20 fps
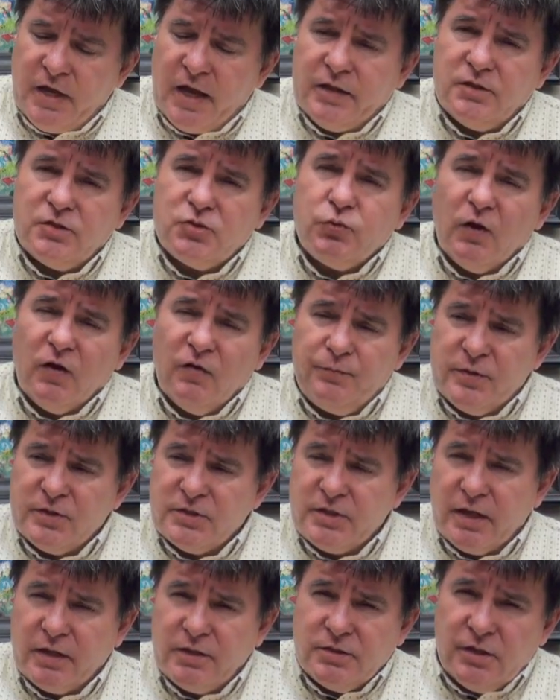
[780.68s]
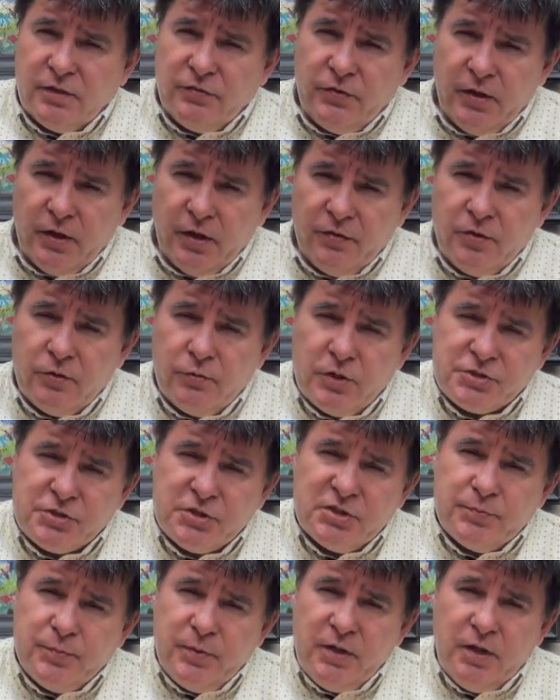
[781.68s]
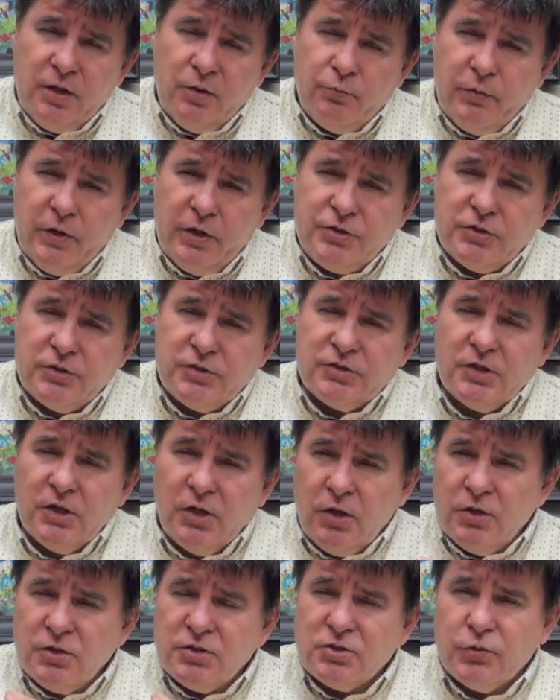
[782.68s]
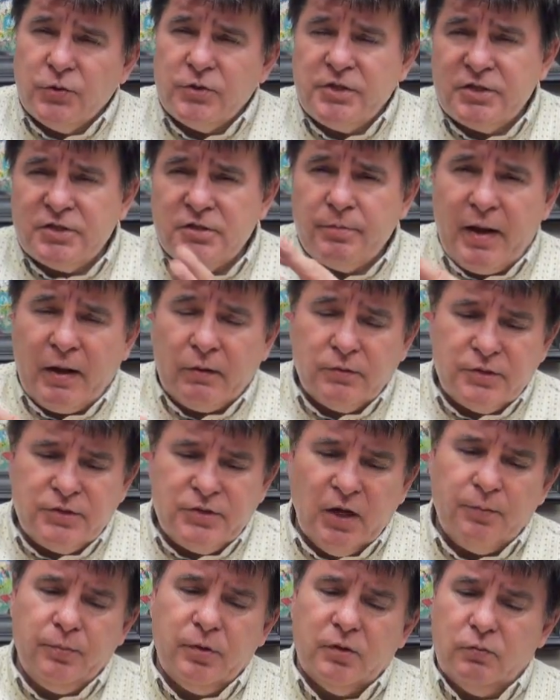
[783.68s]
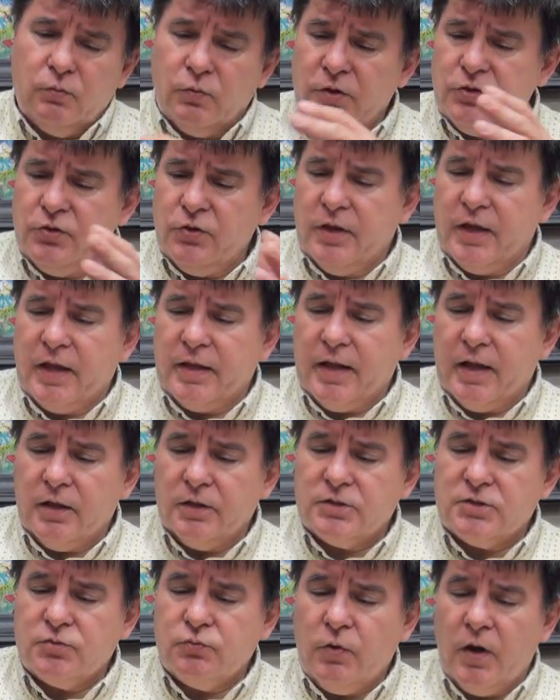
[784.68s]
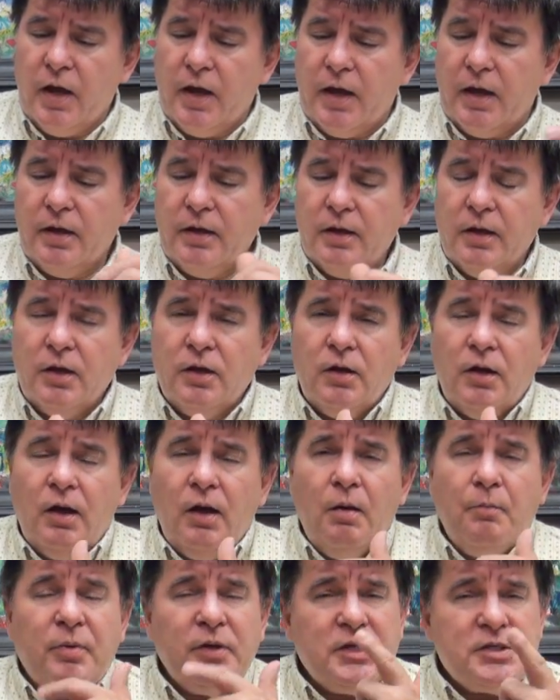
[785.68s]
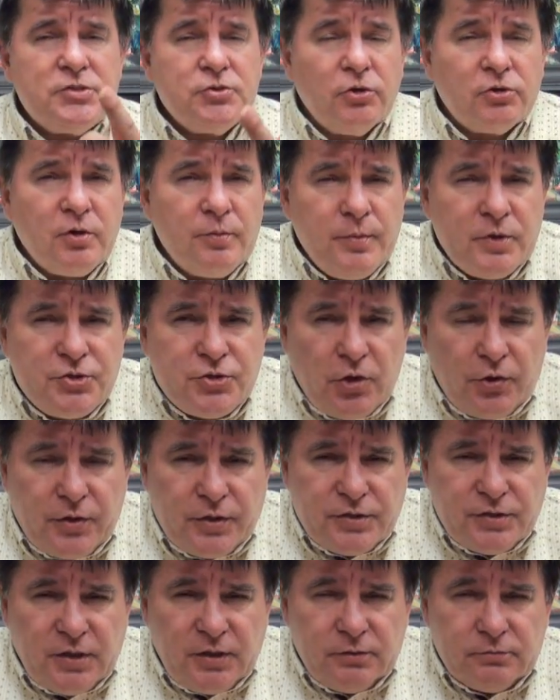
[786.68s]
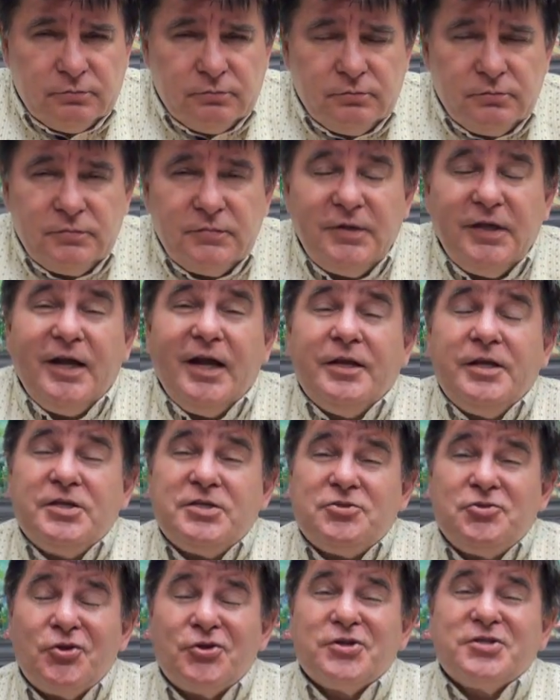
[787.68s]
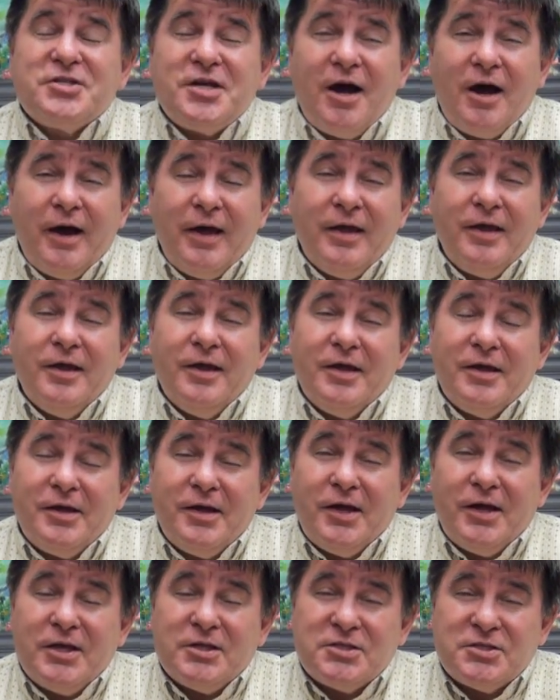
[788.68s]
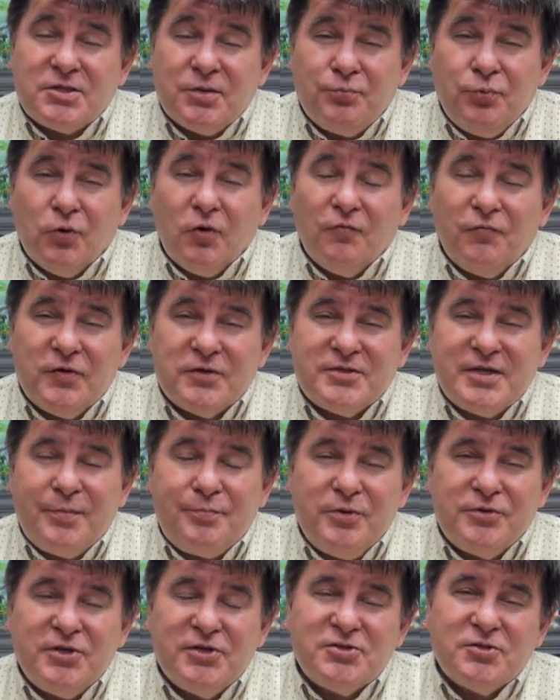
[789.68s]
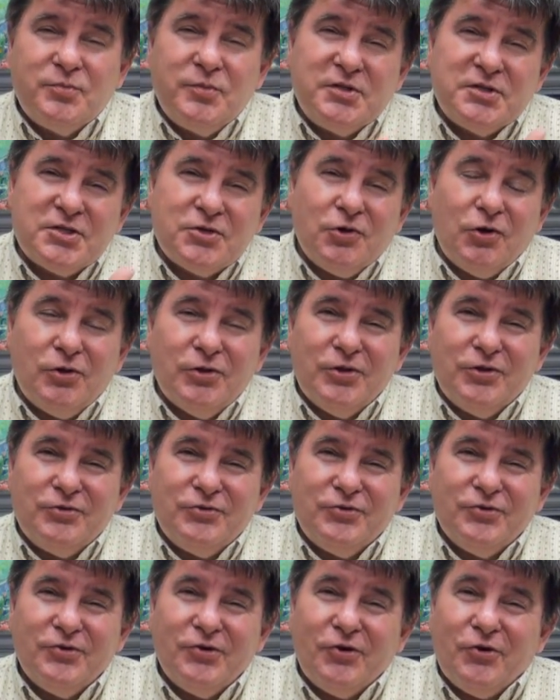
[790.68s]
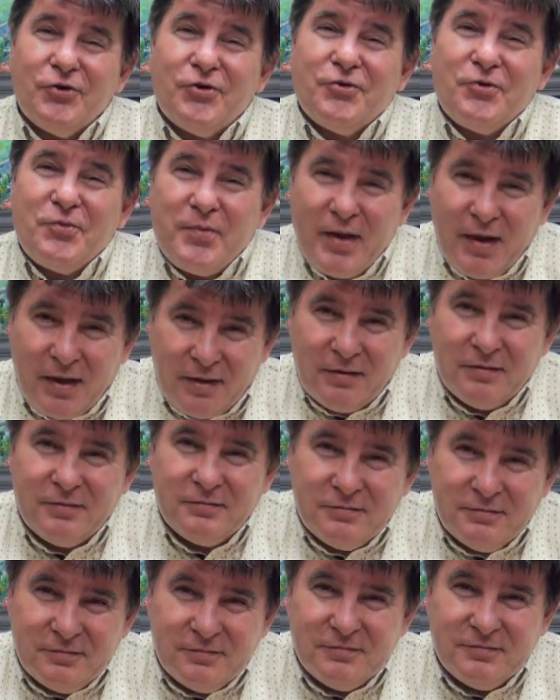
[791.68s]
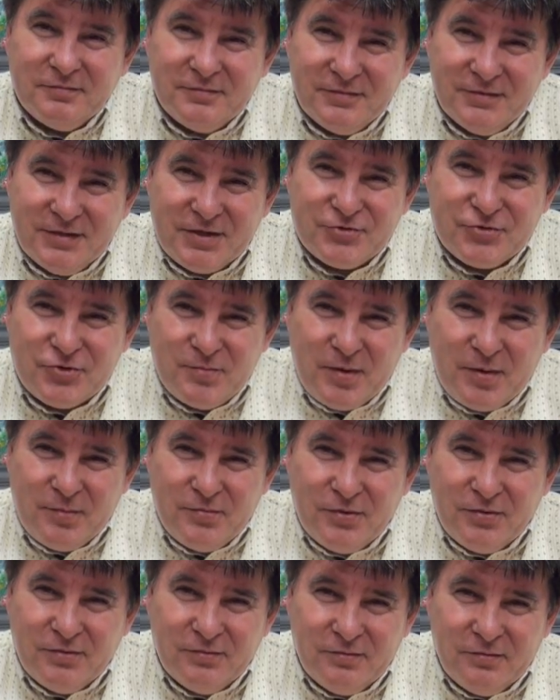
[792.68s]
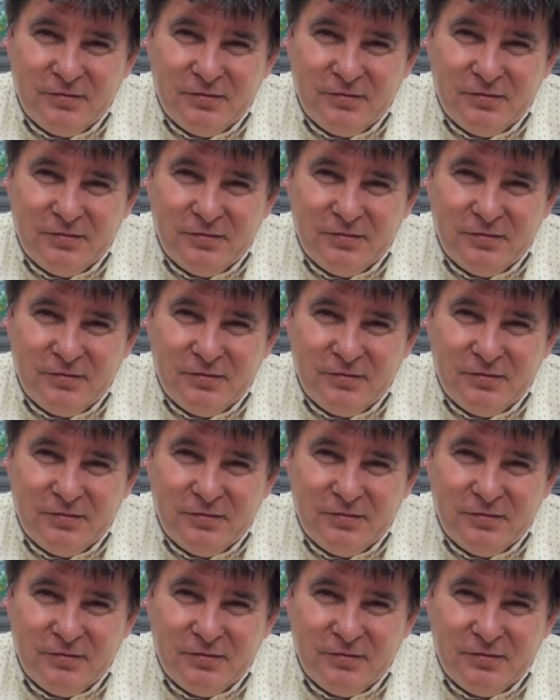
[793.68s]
of 10, 12% in the other Russian speaking regions. So it is about double what you get elsewhere, but it's not a majority, and it's not as high as support for separatism in Scotland or Quebec, let's remember.